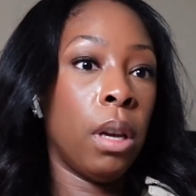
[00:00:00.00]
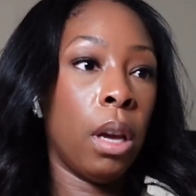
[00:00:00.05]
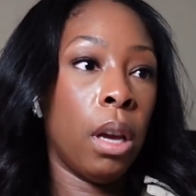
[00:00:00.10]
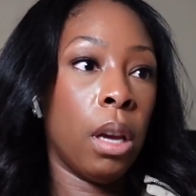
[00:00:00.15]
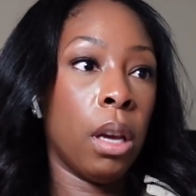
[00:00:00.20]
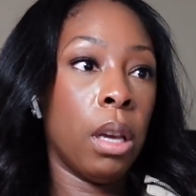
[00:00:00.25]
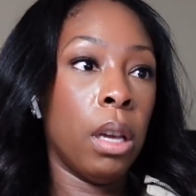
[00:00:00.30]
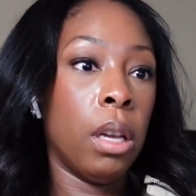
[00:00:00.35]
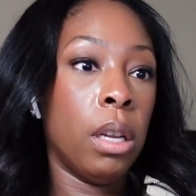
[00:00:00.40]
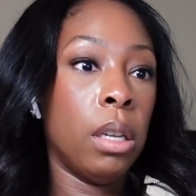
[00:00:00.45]

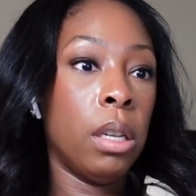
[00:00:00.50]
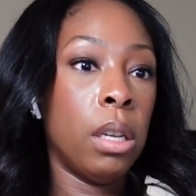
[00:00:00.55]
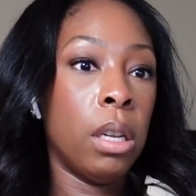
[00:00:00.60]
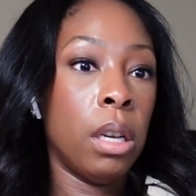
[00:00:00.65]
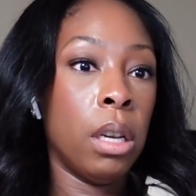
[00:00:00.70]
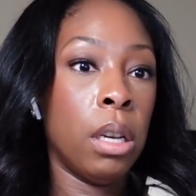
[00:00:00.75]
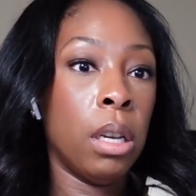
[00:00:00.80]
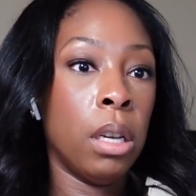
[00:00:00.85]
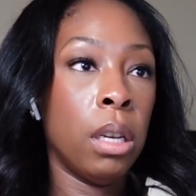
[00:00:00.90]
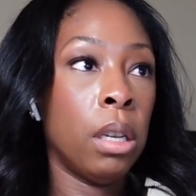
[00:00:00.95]
And
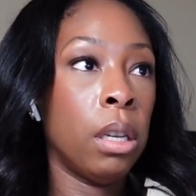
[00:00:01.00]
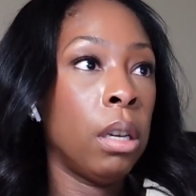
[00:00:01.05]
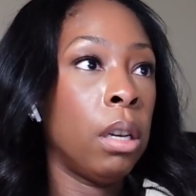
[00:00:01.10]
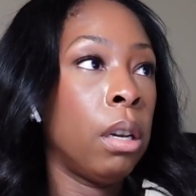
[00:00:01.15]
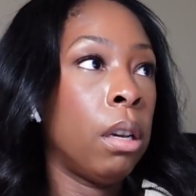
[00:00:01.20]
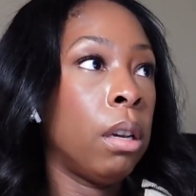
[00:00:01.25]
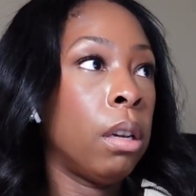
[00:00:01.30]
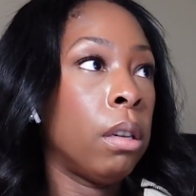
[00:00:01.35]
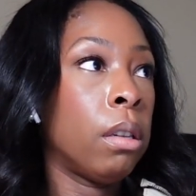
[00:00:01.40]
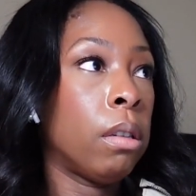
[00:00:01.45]

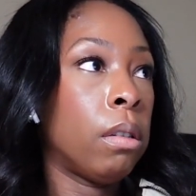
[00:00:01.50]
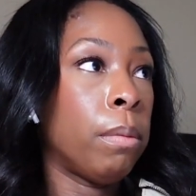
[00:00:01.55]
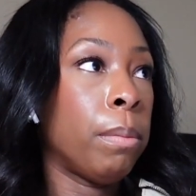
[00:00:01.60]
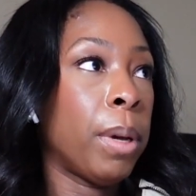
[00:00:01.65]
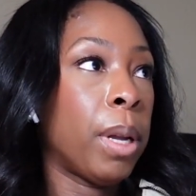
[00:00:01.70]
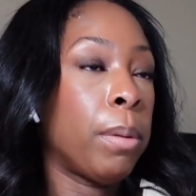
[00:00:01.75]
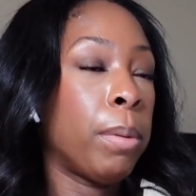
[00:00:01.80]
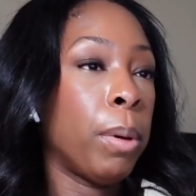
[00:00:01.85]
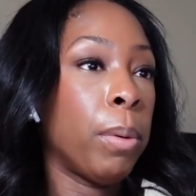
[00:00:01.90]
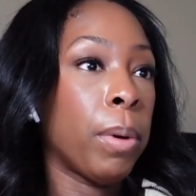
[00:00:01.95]
so I'm
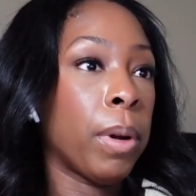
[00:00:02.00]
gonna be